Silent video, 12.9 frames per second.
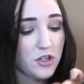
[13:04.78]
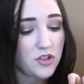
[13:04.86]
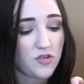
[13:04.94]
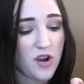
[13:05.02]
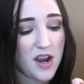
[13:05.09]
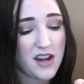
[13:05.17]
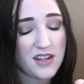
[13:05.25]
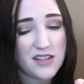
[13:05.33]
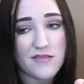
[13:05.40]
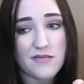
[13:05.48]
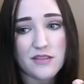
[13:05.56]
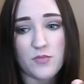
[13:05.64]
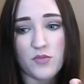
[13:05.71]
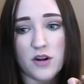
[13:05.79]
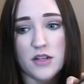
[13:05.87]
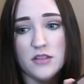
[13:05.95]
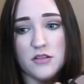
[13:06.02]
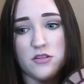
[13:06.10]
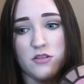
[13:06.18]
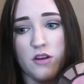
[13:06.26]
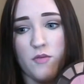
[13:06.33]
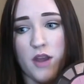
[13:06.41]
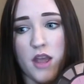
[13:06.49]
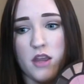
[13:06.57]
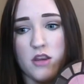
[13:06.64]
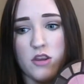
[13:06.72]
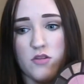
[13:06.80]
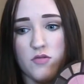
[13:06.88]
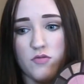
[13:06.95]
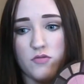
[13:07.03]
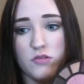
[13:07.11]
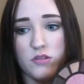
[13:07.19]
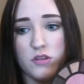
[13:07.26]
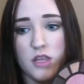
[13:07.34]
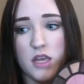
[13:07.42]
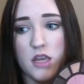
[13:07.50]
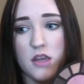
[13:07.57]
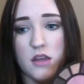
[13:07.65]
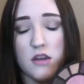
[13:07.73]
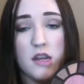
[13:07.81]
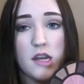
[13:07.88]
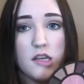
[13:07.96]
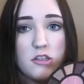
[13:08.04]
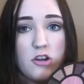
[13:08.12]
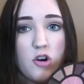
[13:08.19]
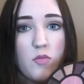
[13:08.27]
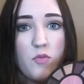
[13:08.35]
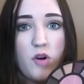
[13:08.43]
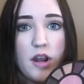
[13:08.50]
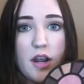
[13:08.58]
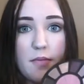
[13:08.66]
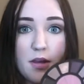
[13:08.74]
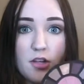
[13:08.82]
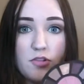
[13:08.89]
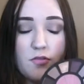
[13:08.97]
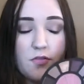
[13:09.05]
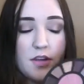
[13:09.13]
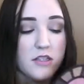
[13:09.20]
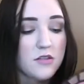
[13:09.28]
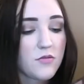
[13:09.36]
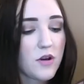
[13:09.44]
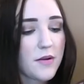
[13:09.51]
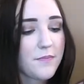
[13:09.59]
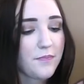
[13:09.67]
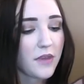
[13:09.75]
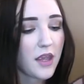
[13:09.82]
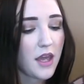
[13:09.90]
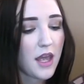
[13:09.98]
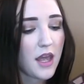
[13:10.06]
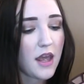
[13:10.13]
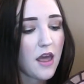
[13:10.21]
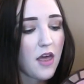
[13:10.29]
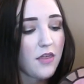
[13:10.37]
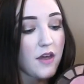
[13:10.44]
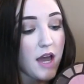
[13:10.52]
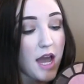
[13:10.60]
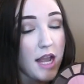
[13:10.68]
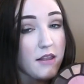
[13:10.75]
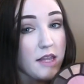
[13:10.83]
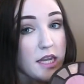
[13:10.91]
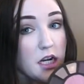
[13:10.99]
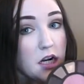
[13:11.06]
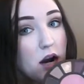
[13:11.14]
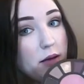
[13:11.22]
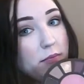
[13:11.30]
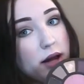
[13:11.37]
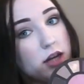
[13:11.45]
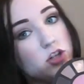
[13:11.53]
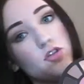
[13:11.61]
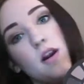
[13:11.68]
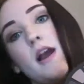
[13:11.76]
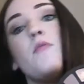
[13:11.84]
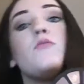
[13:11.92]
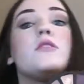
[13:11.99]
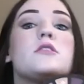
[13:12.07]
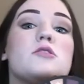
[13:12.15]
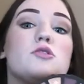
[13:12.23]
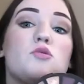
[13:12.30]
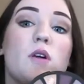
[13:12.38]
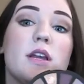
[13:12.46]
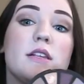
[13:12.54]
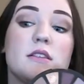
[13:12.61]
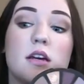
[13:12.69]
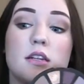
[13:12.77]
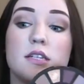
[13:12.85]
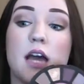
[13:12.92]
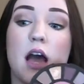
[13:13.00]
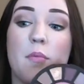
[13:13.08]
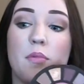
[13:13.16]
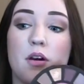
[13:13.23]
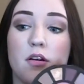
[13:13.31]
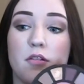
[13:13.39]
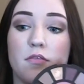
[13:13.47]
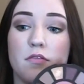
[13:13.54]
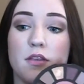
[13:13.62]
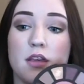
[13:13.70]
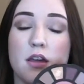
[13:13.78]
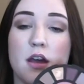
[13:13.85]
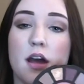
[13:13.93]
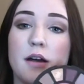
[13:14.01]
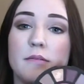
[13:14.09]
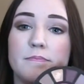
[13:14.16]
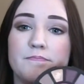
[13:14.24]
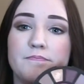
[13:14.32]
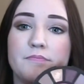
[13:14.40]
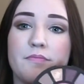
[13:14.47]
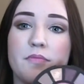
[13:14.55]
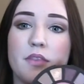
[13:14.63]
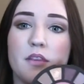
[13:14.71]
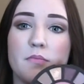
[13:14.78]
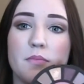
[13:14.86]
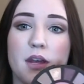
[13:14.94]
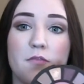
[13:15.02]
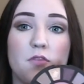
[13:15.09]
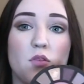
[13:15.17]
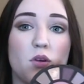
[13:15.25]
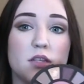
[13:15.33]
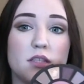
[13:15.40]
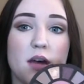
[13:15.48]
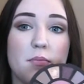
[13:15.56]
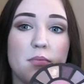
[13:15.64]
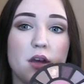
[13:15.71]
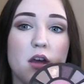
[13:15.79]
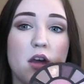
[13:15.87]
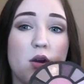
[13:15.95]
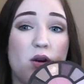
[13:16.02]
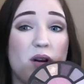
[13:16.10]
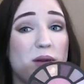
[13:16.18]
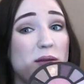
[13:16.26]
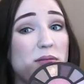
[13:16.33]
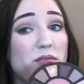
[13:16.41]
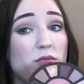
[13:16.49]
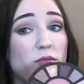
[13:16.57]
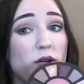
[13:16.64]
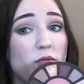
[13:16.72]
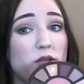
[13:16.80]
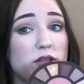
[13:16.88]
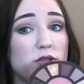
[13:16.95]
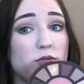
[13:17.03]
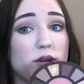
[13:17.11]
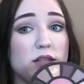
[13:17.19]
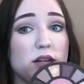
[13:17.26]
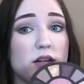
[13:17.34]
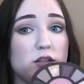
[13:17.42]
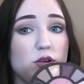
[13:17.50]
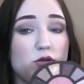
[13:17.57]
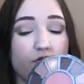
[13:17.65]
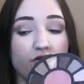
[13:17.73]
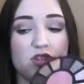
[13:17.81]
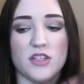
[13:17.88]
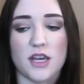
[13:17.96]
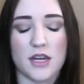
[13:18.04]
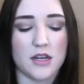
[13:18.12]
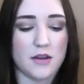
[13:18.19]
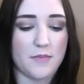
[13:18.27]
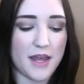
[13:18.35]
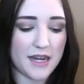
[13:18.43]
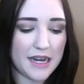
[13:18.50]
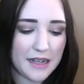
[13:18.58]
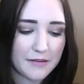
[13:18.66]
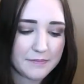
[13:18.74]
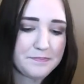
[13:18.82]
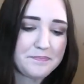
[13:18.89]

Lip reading: try not to use the bronzer so that way I can use the NYX Taupe one and my Too Faced one. The highlighter I might try once or twice on top of the Benefit What's Up, or maybe even wear it once or twice on its own, just kind of depending.